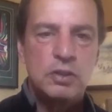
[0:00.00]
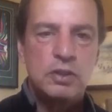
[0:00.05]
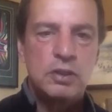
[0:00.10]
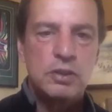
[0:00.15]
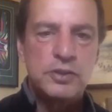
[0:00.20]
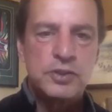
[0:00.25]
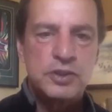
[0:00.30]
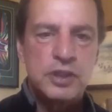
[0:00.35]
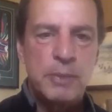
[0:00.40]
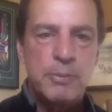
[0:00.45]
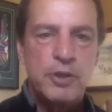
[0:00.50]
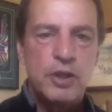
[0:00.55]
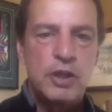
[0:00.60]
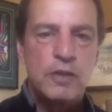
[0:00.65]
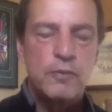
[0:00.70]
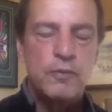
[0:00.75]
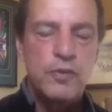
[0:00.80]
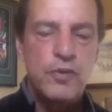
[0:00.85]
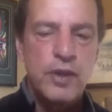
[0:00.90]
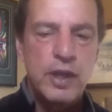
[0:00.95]
a little
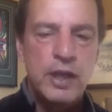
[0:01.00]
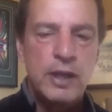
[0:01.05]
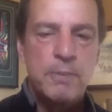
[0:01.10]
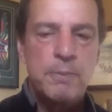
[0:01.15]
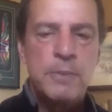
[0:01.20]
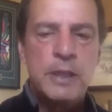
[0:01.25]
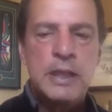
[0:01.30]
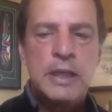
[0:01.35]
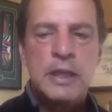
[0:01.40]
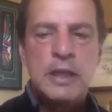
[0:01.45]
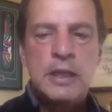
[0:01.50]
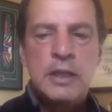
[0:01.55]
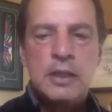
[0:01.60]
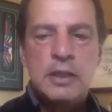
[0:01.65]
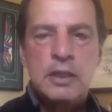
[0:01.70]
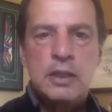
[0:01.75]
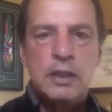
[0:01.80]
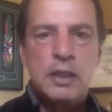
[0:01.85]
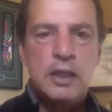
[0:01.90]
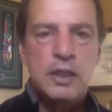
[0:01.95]
seminar for them,
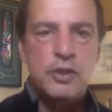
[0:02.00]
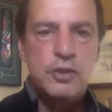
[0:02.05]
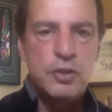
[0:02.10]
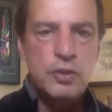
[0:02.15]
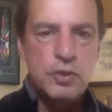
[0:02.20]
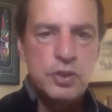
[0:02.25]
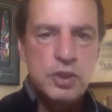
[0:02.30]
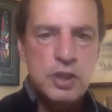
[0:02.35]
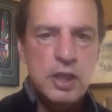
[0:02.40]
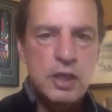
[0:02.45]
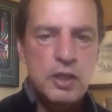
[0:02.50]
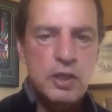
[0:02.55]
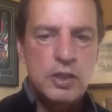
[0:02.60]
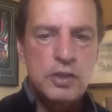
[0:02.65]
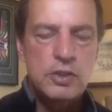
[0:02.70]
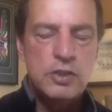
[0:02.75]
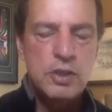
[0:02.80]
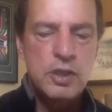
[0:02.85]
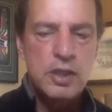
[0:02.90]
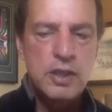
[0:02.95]
introduce
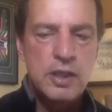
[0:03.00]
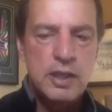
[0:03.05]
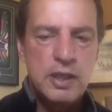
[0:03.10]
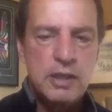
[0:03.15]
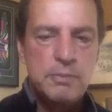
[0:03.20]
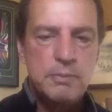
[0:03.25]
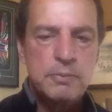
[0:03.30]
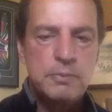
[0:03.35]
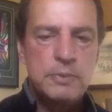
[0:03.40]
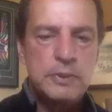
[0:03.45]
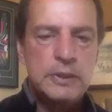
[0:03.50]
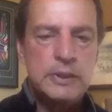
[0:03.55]
character to them.